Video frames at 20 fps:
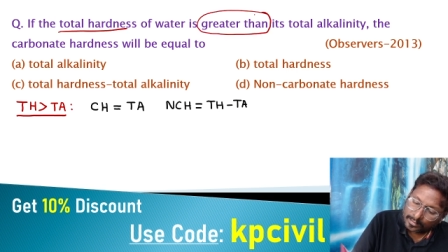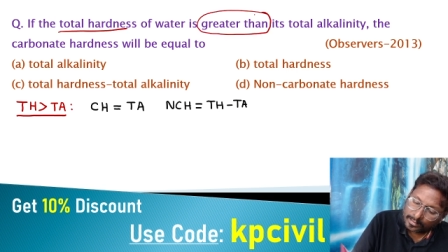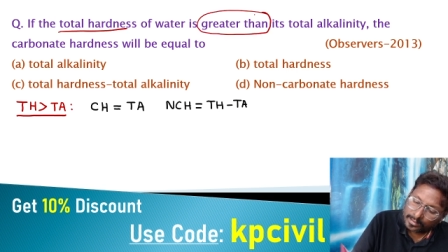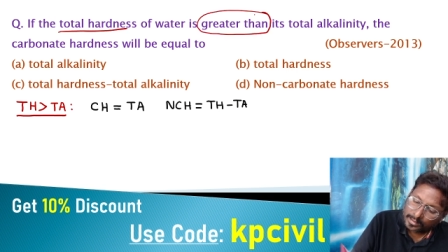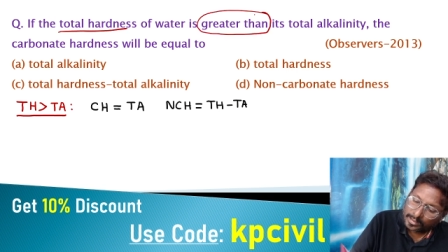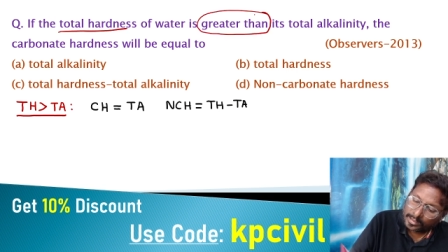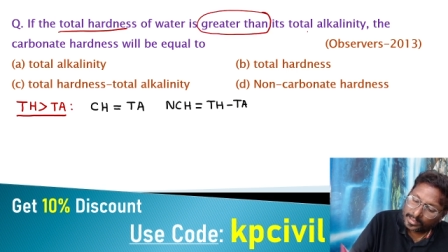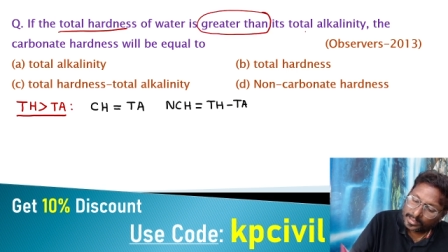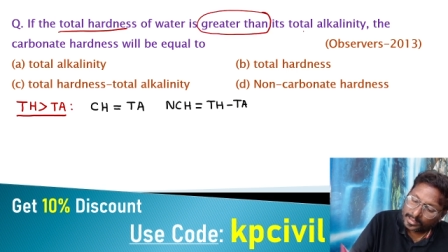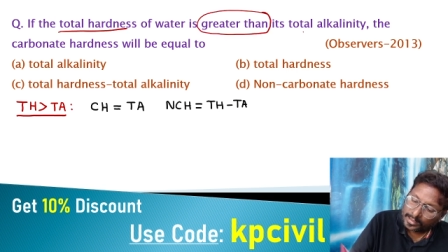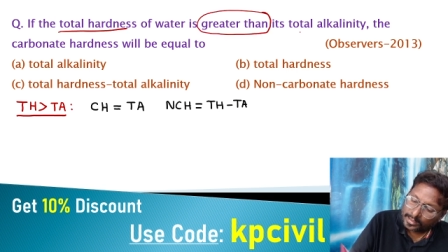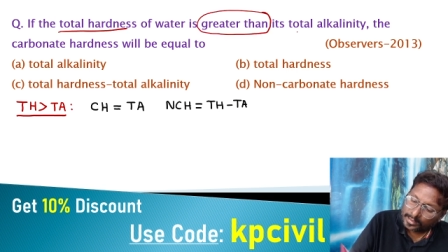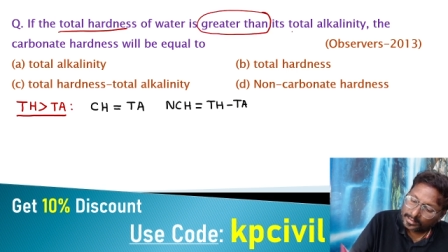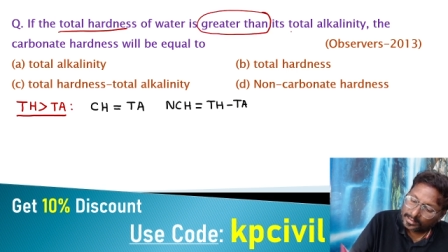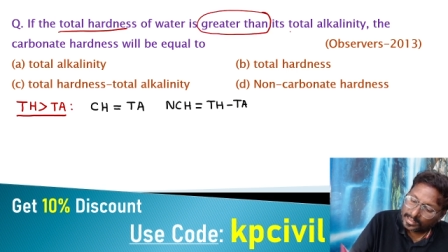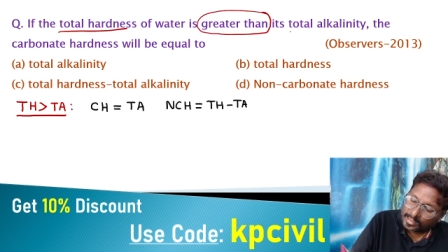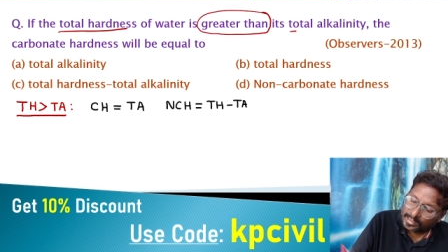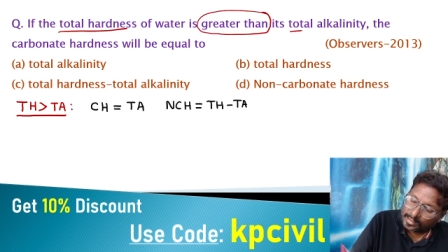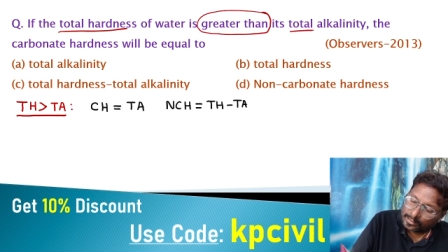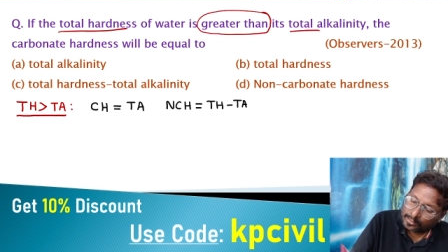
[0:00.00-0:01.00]
greater
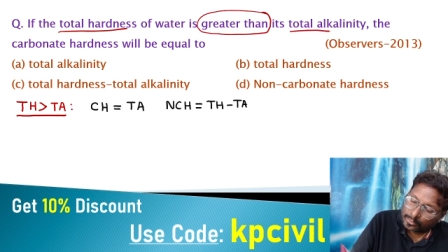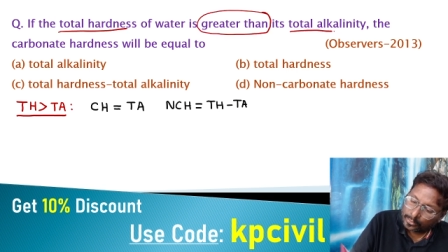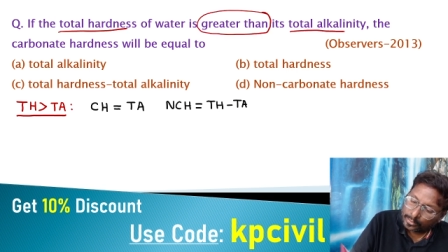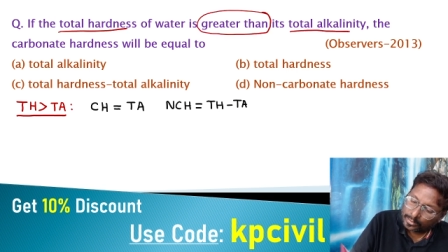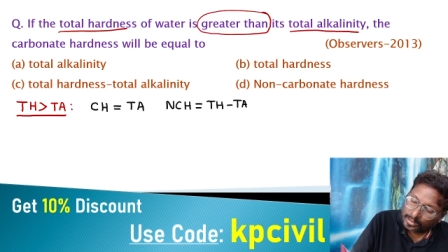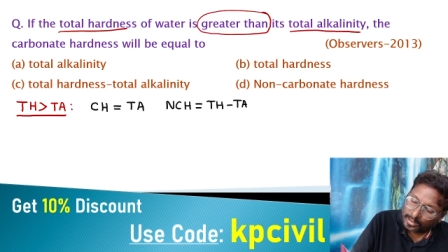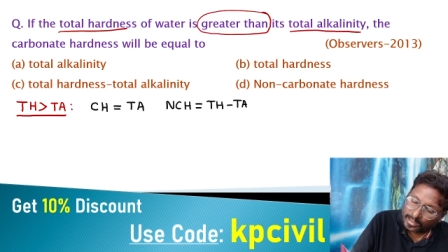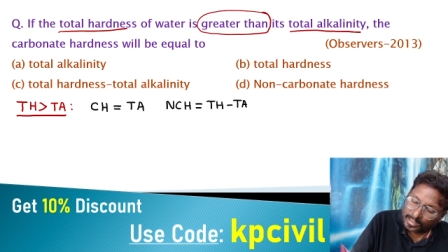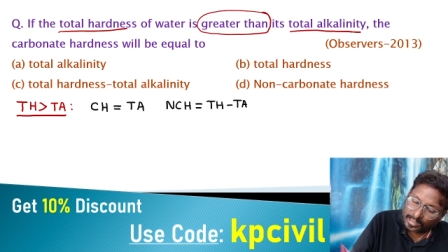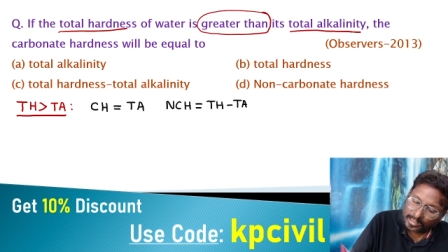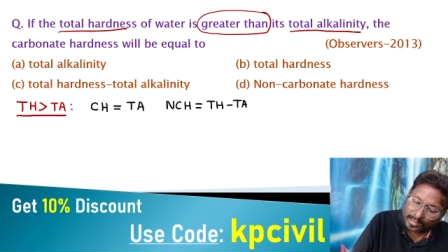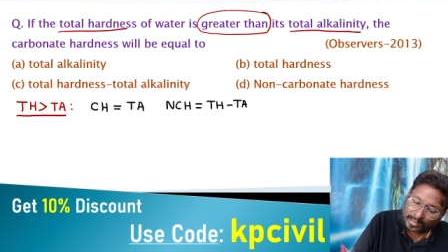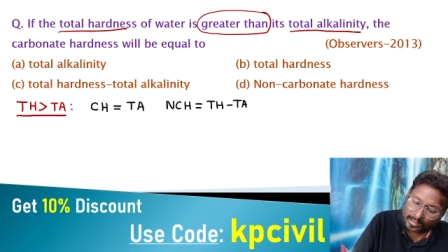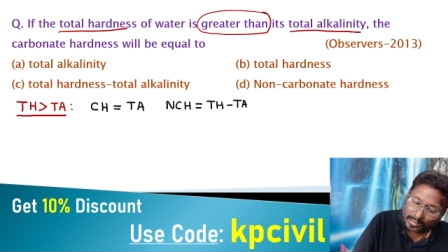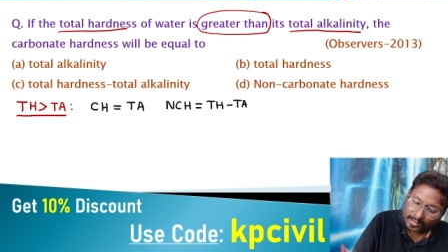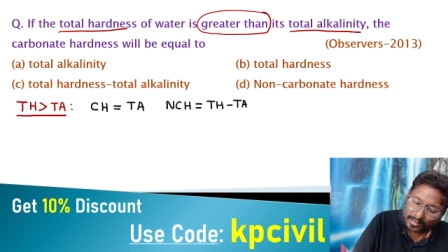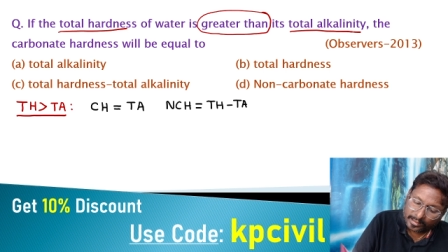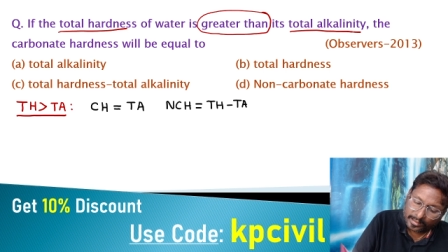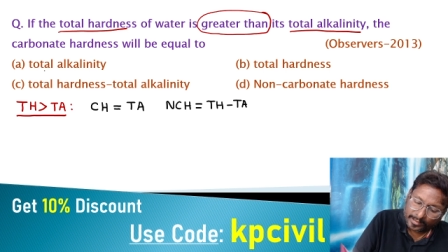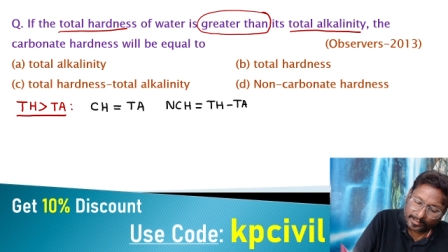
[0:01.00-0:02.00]
than total
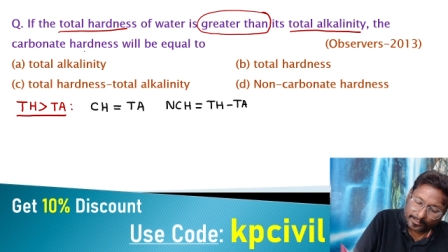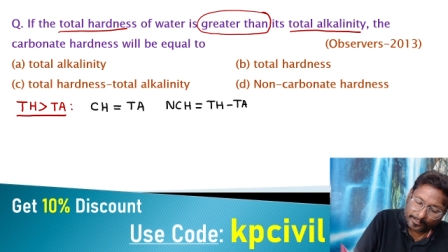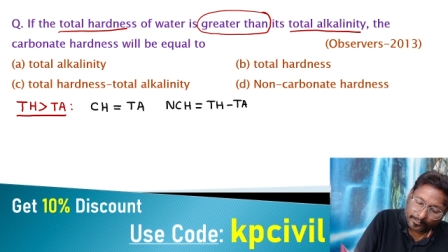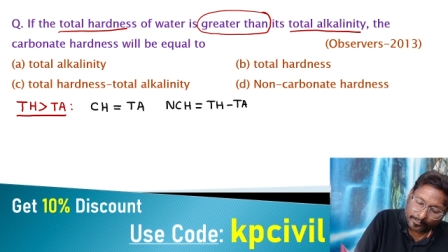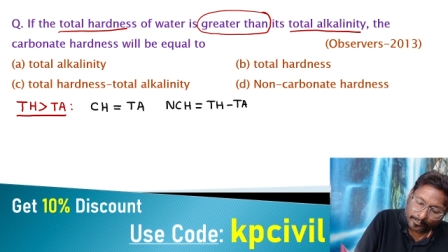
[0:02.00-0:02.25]
alkalinity.